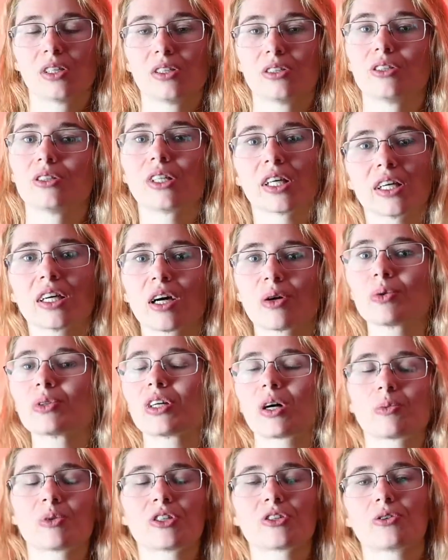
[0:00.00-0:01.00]
Today I will
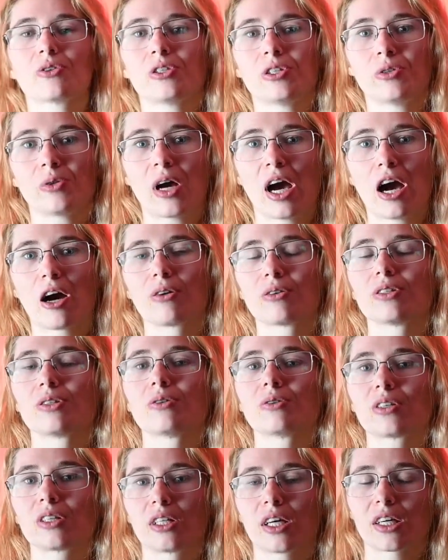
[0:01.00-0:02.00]
not be showing you how
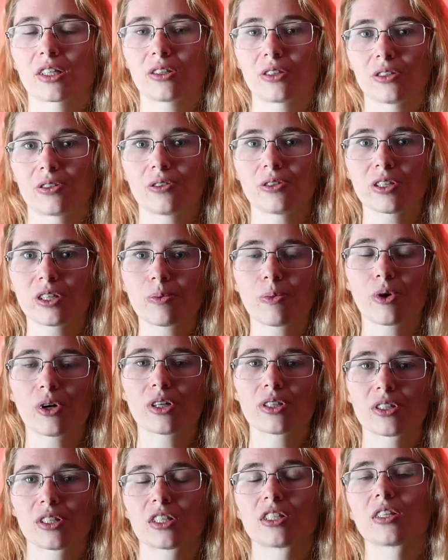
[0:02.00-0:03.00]
to connect all the circuit
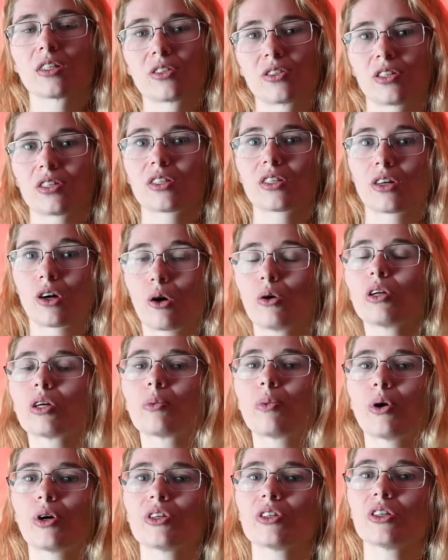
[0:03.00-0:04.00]
boards. This is just the
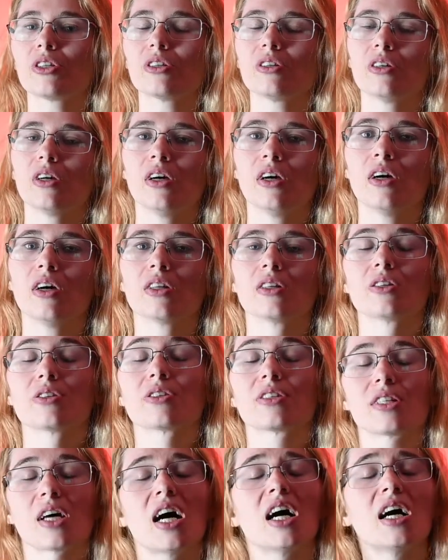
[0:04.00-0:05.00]
coding portion.
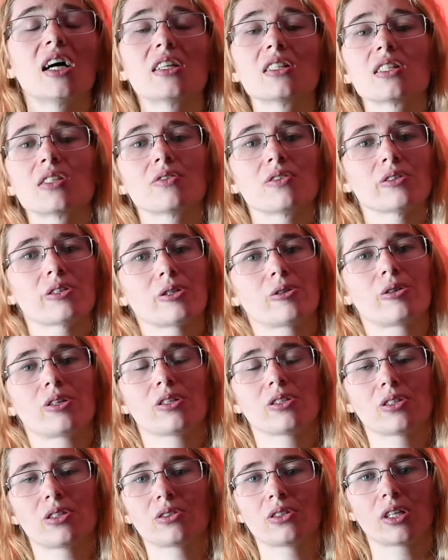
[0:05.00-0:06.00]
There's tons of
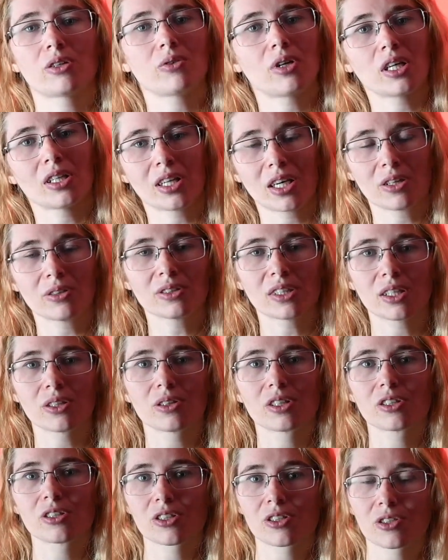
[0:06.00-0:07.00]
tutorials out there right now that
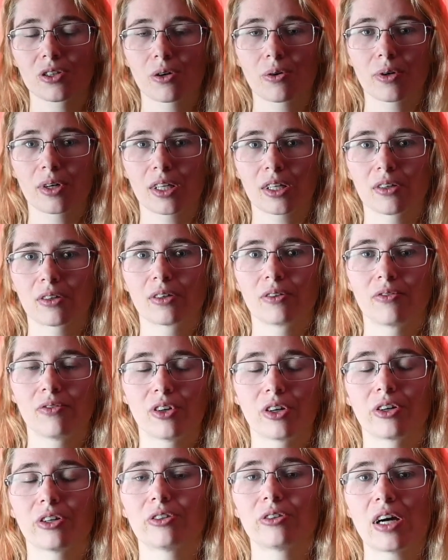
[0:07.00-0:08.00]
you can just go and
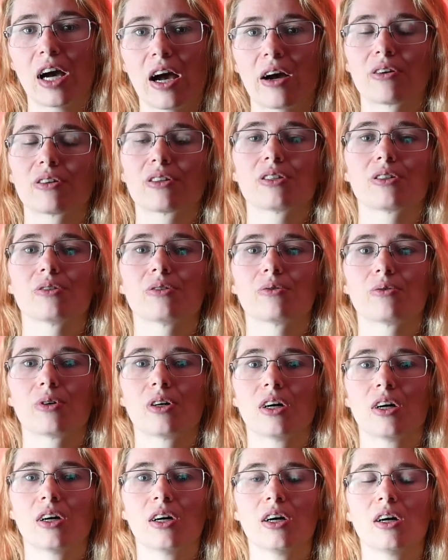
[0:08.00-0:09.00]
figure out how to
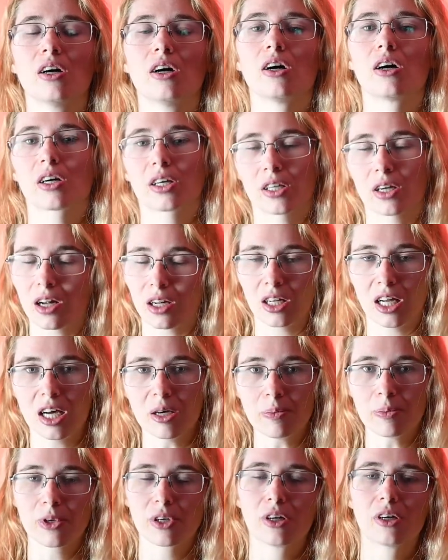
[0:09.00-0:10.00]
hook it all
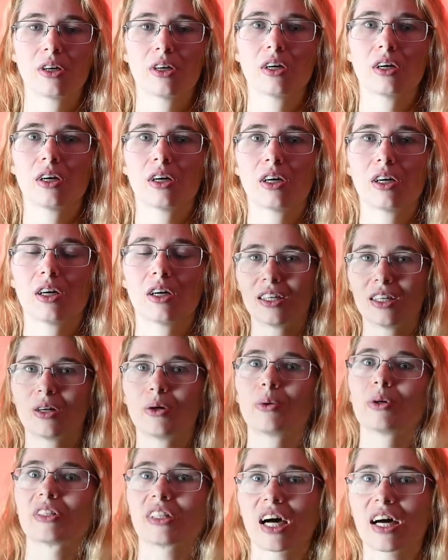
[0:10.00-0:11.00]
up.
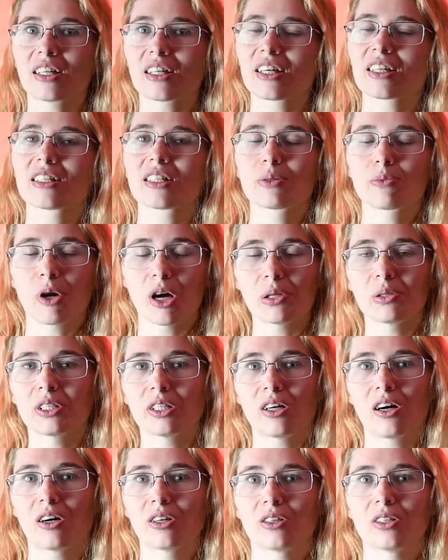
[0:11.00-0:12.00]
With that, that's
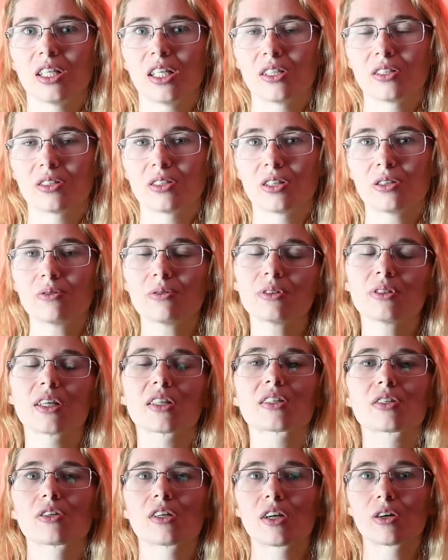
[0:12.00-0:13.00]
probably all you need to know.
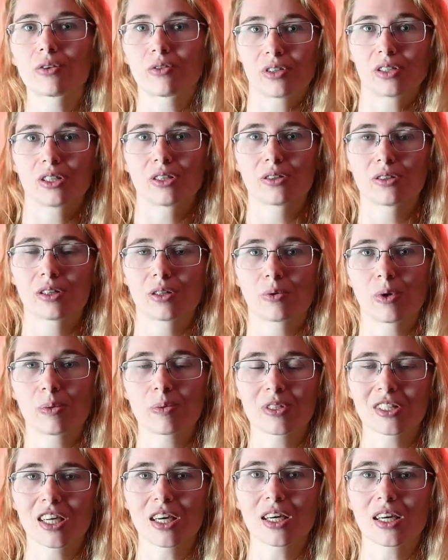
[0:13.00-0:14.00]
Let's go over to the
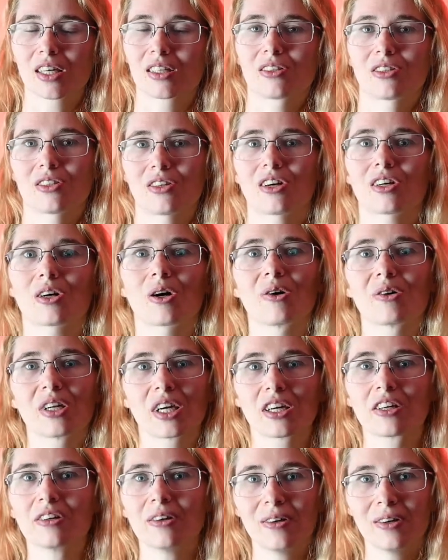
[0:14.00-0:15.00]
website and start
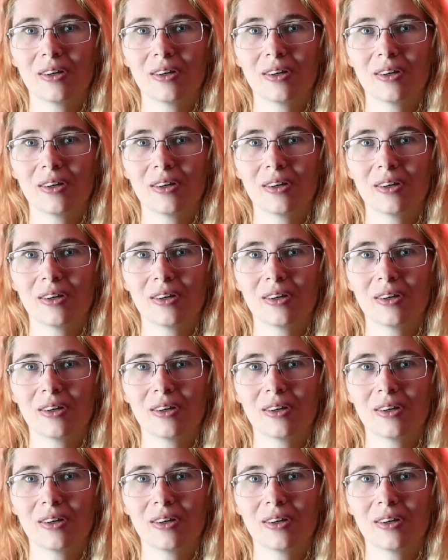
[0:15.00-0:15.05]
coding.